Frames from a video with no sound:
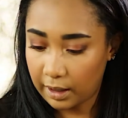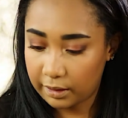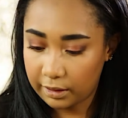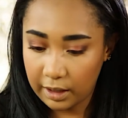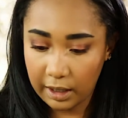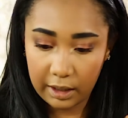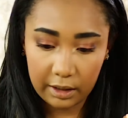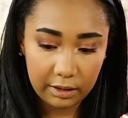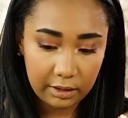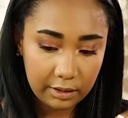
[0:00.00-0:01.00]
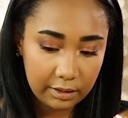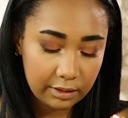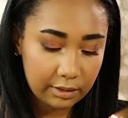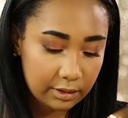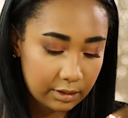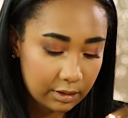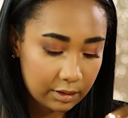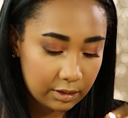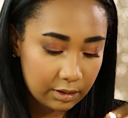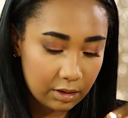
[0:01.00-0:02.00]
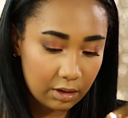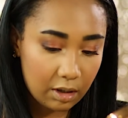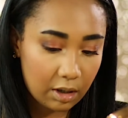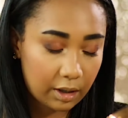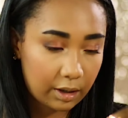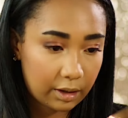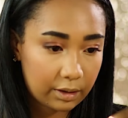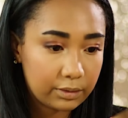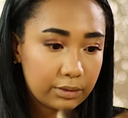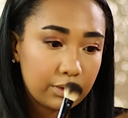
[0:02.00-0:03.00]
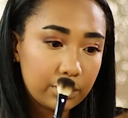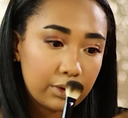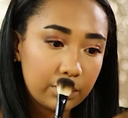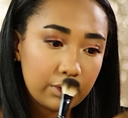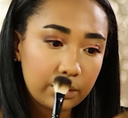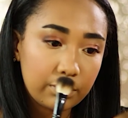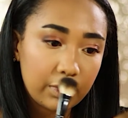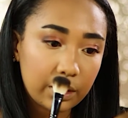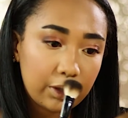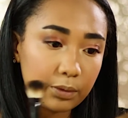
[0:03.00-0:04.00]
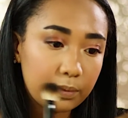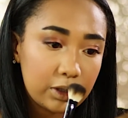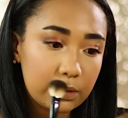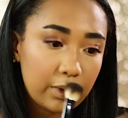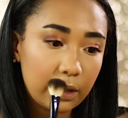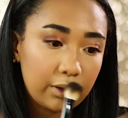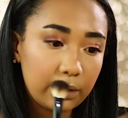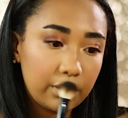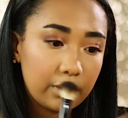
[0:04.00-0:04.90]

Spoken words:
And then on my Cupid's bow